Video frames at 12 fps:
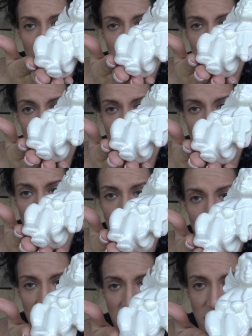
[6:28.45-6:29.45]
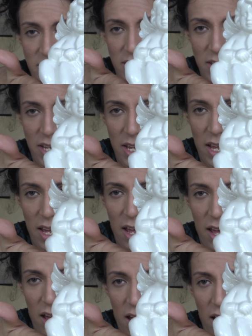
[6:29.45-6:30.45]
Love this.
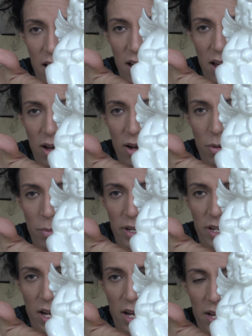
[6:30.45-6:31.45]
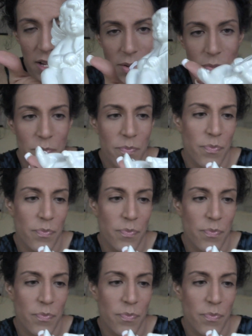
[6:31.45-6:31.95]
Oh my god.